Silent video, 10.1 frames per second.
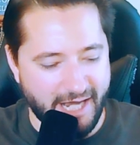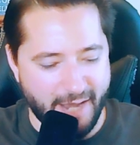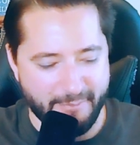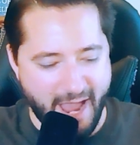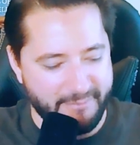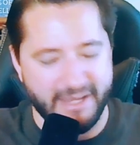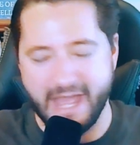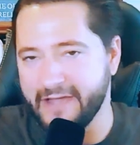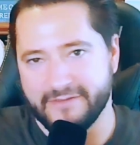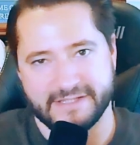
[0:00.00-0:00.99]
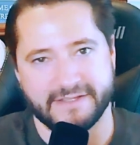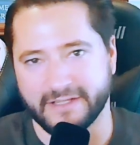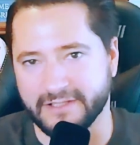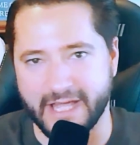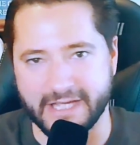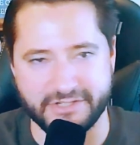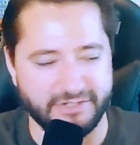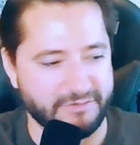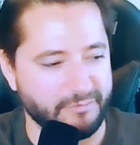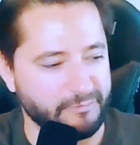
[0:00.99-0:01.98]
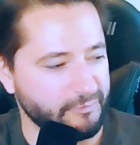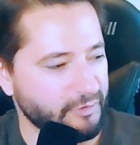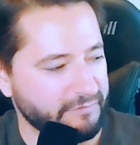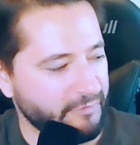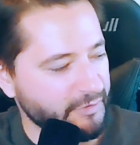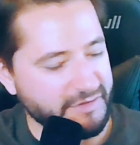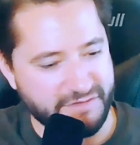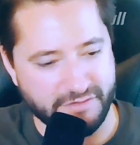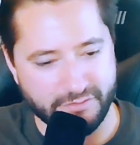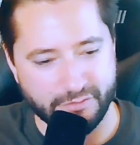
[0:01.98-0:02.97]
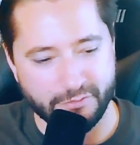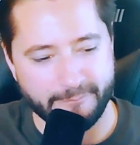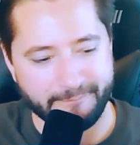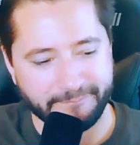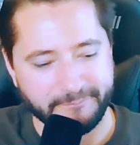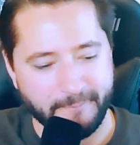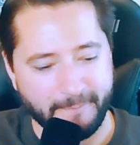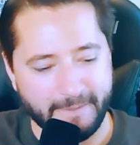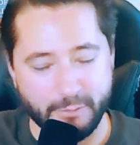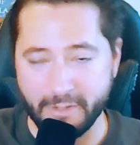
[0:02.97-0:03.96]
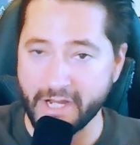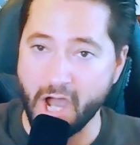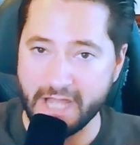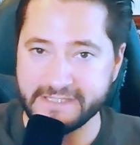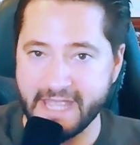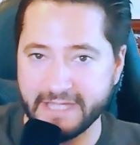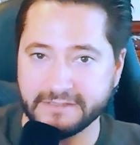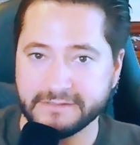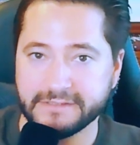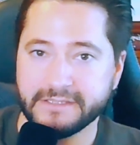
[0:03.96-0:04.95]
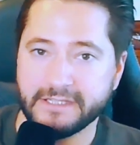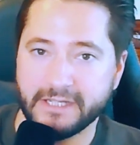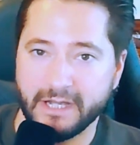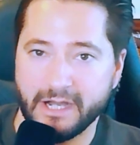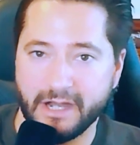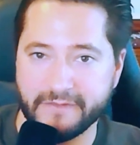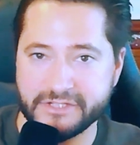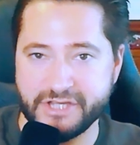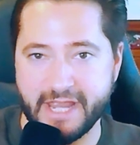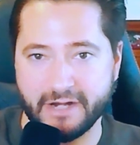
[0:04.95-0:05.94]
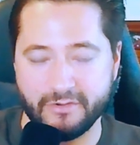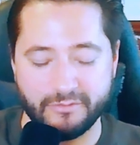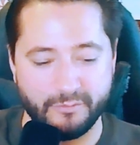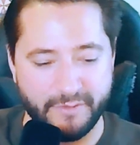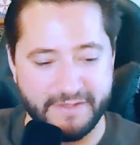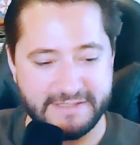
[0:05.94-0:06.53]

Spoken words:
happy to have these in the collection. Look forward to doing content on the channel with these